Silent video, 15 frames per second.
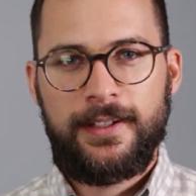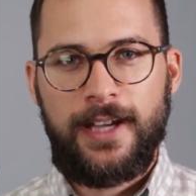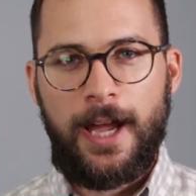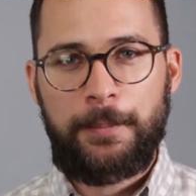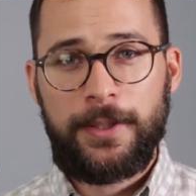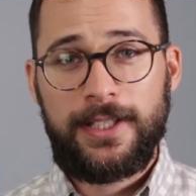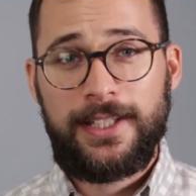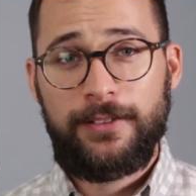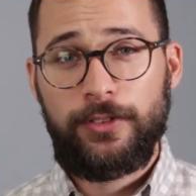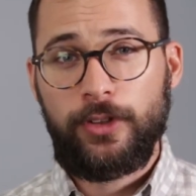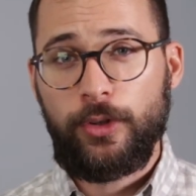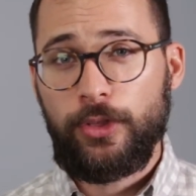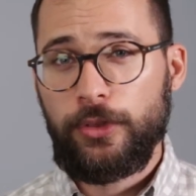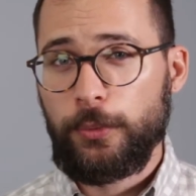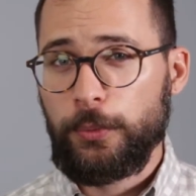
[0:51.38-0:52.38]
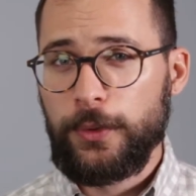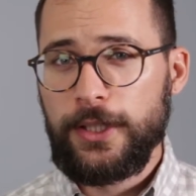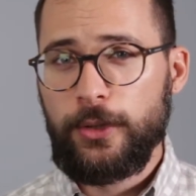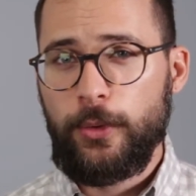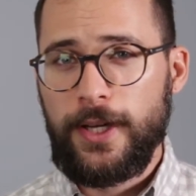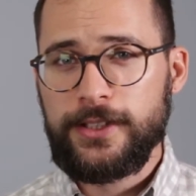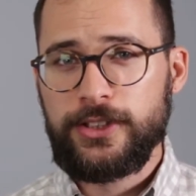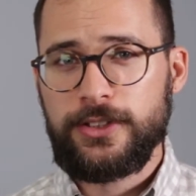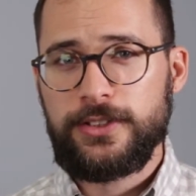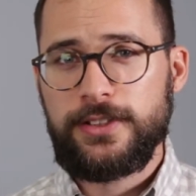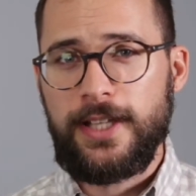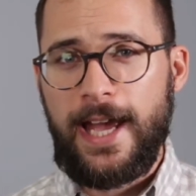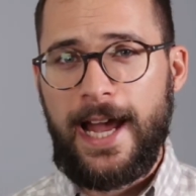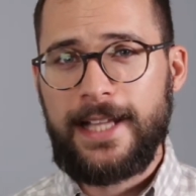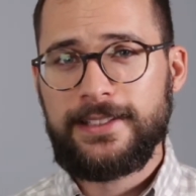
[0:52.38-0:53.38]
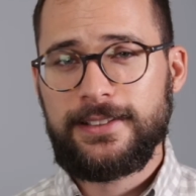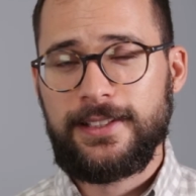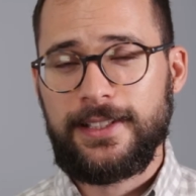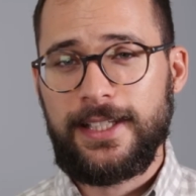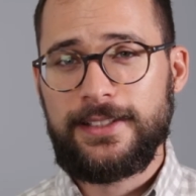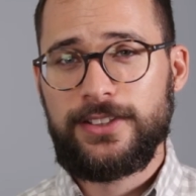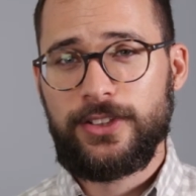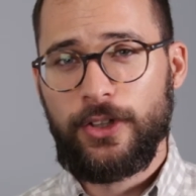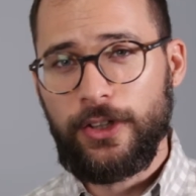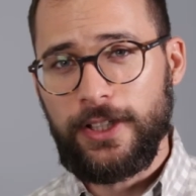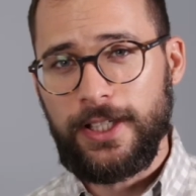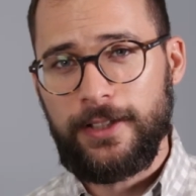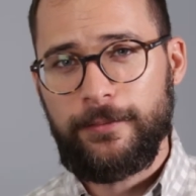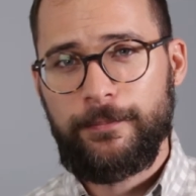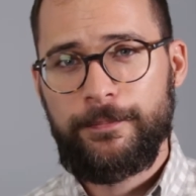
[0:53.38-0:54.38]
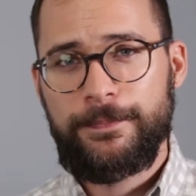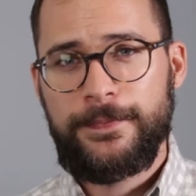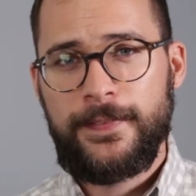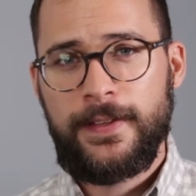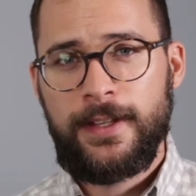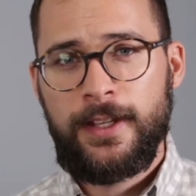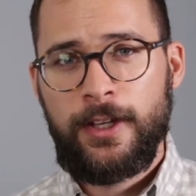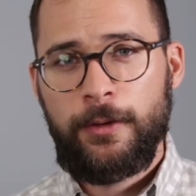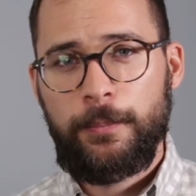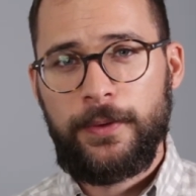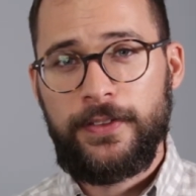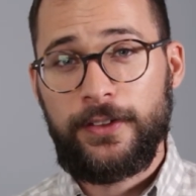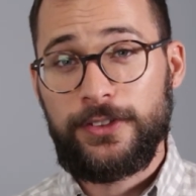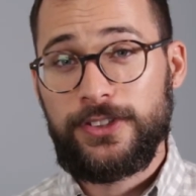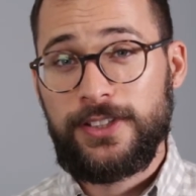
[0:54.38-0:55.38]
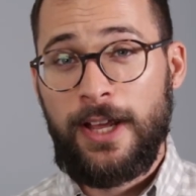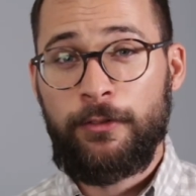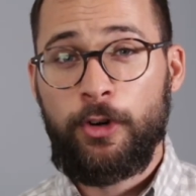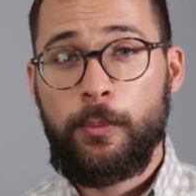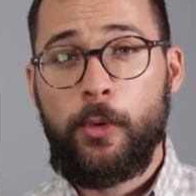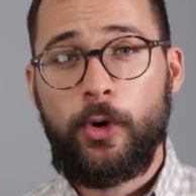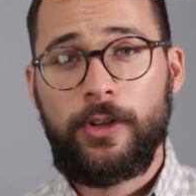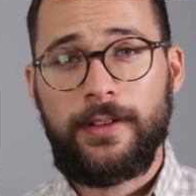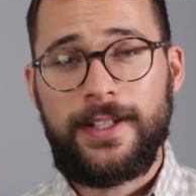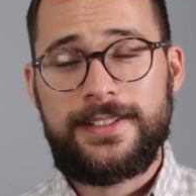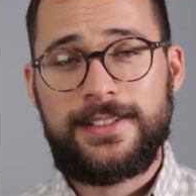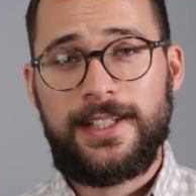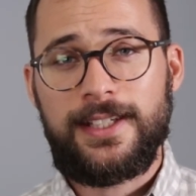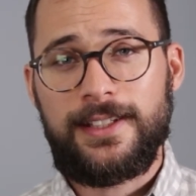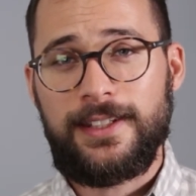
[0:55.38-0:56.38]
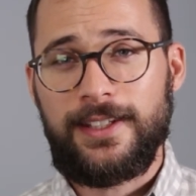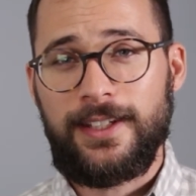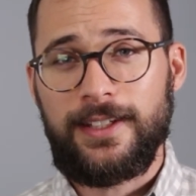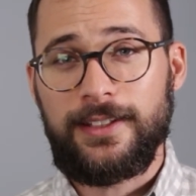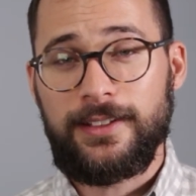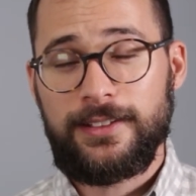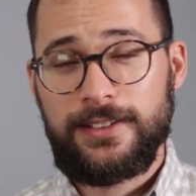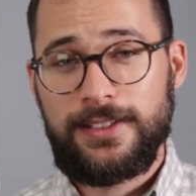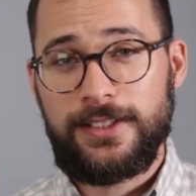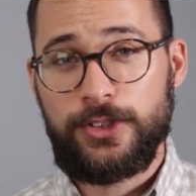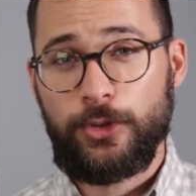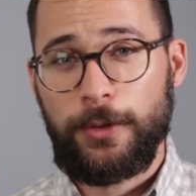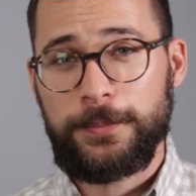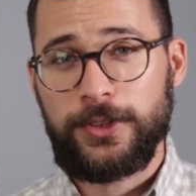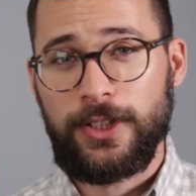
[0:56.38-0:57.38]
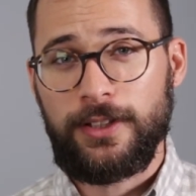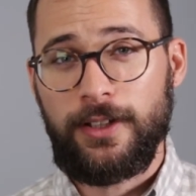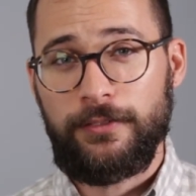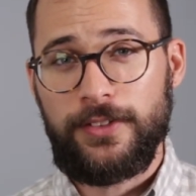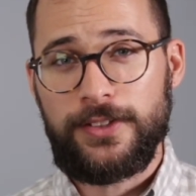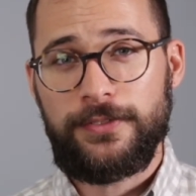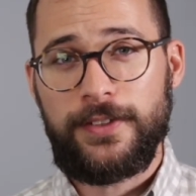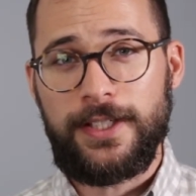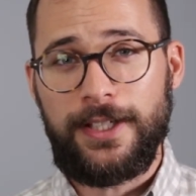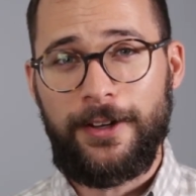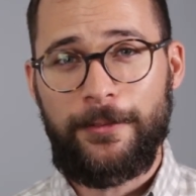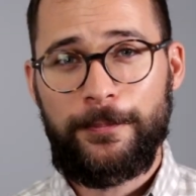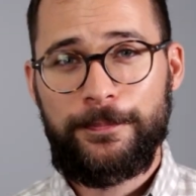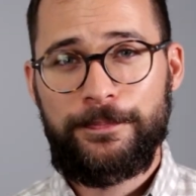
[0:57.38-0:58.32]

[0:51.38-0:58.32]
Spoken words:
I'm going to give you 3 questions to ask to get started, but there are several more listed in the description of this video.